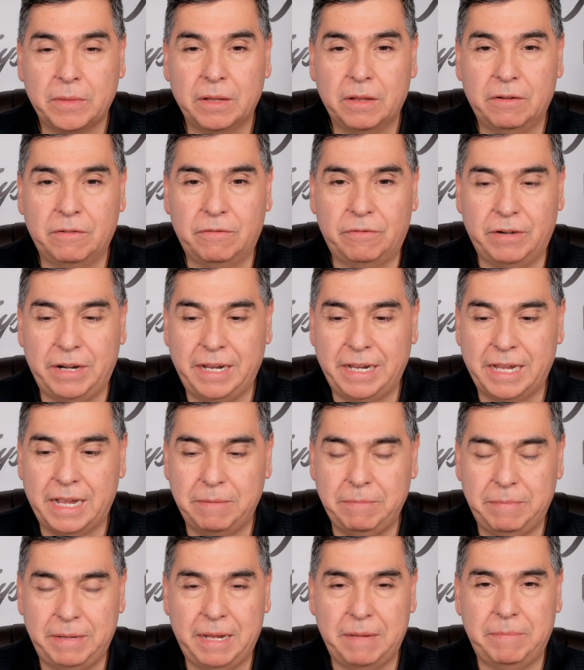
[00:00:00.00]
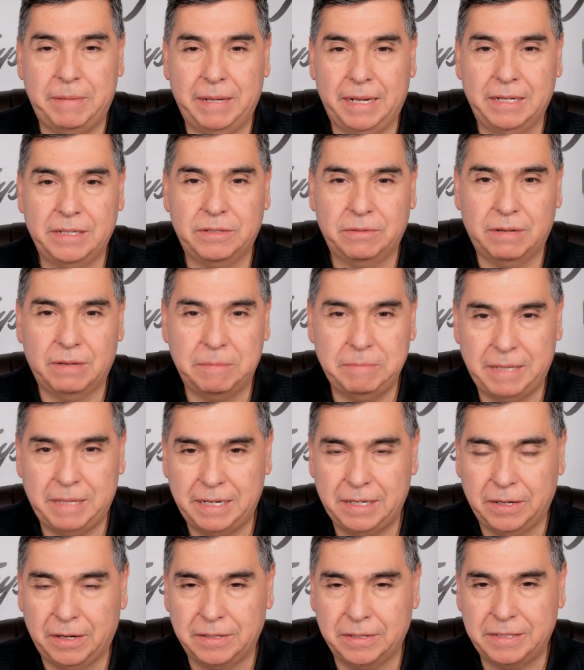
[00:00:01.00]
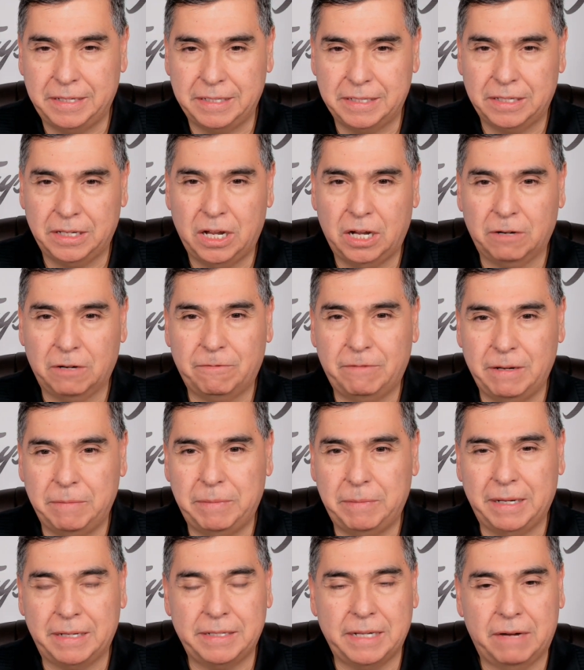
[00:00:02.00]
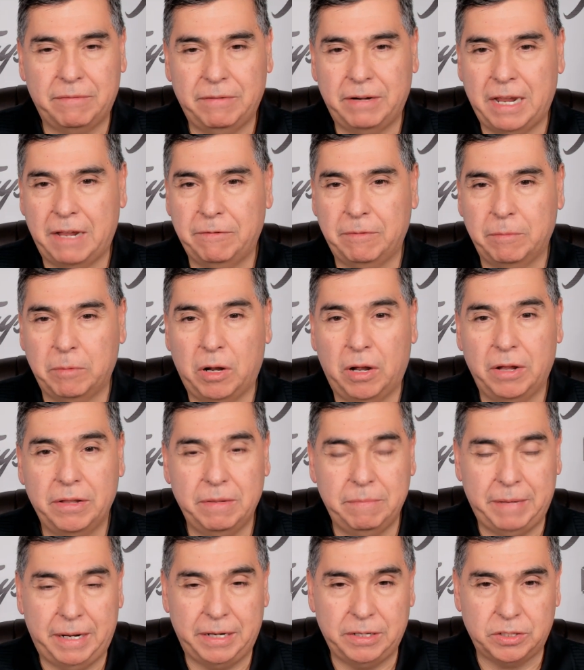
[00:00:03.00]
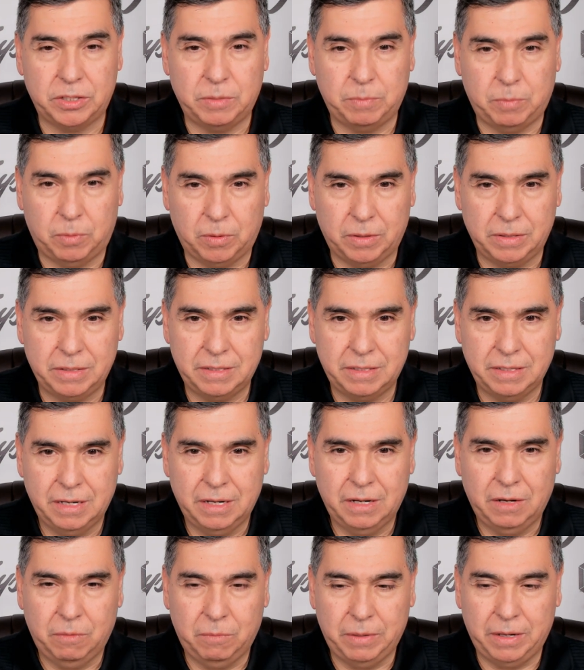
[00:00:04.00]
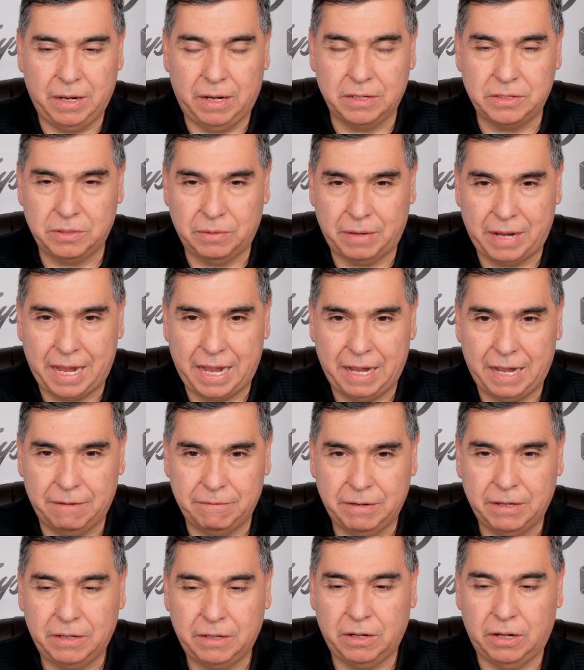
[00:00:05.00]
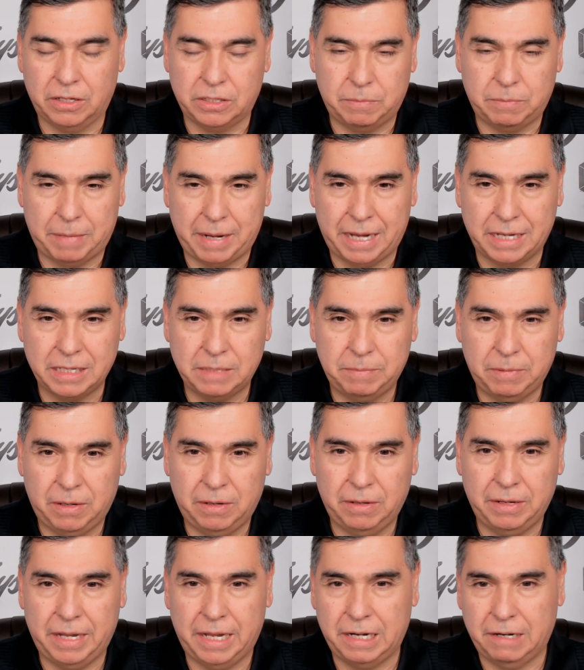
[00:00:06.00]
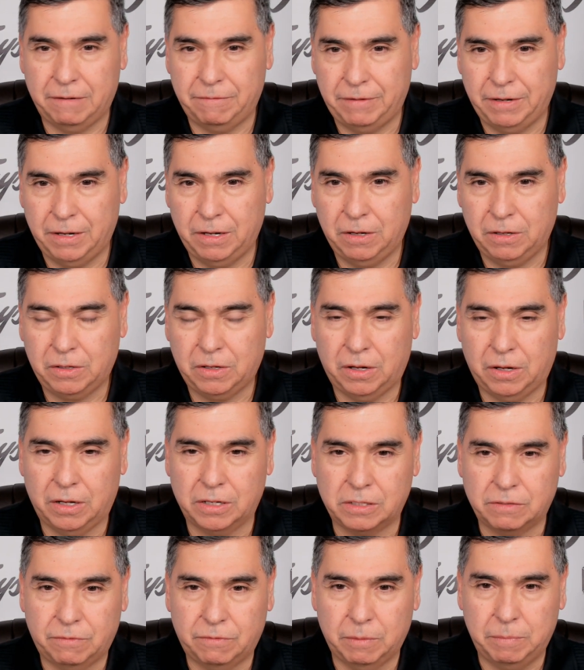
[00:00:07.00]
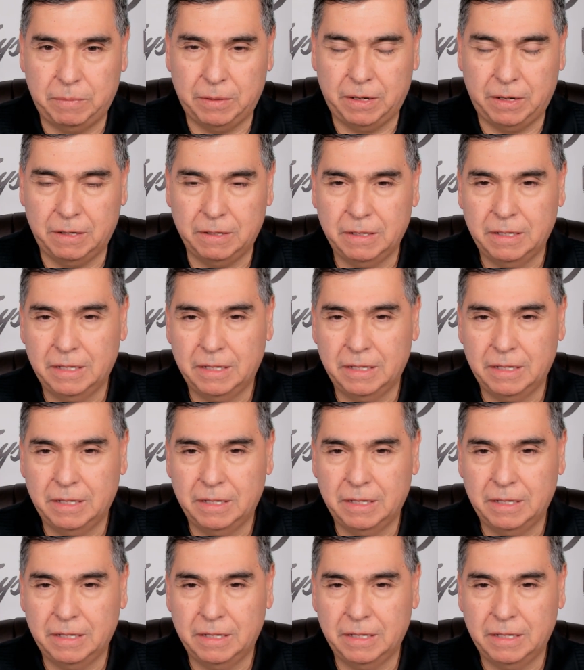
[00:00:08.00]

Free NBA picks are updated all season long. Free picks every day from all the major sports. We also have college basketball, NFL, college football